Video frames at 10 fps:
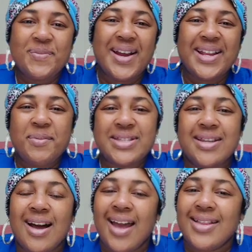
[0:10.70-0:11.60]
my name is
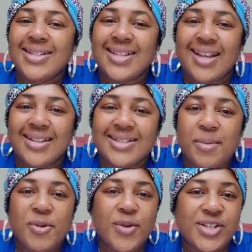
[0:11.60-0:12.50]
Lakaila Tellis. I'm
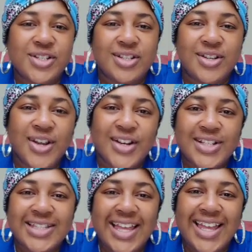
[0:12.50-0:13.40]
a registered
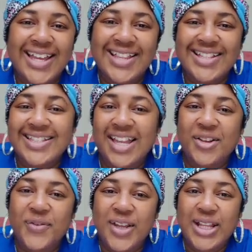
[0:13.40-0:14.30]
nurse in the state
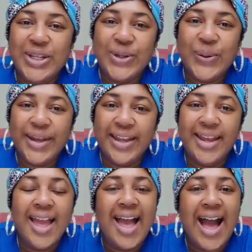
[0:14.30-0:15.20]
of Illinois.
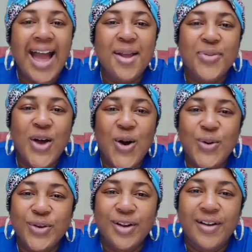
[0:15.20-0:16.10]
I am the
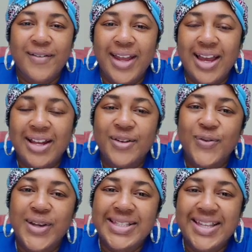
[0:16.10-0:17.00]
owner of Iconic
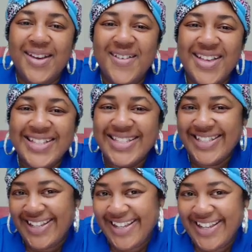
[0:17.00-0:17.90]
Voice
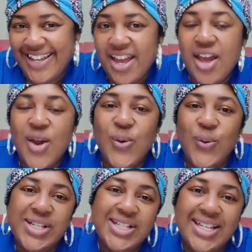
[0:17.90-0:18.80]
LLC,
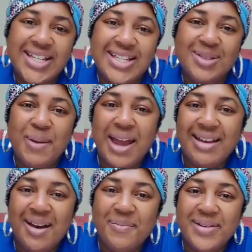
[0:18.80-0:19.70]
which is my
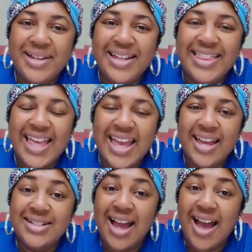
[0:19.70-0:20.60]
company
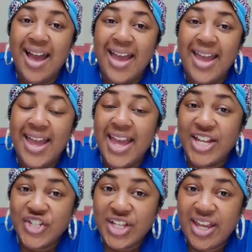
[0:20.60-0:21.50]
that I
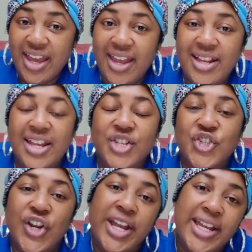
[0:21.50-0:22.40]
educate and
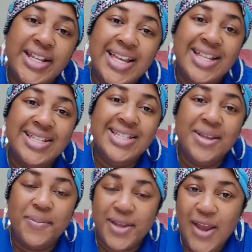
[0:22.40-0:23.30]
train in
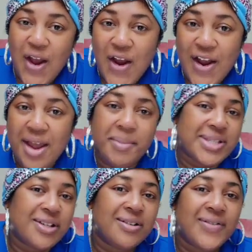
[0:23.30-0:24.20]
CPR. I'm a
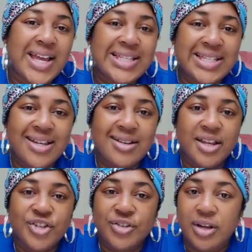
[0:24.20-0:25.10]
certified CNA
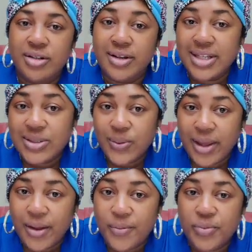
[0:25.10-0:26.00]
instructor as well.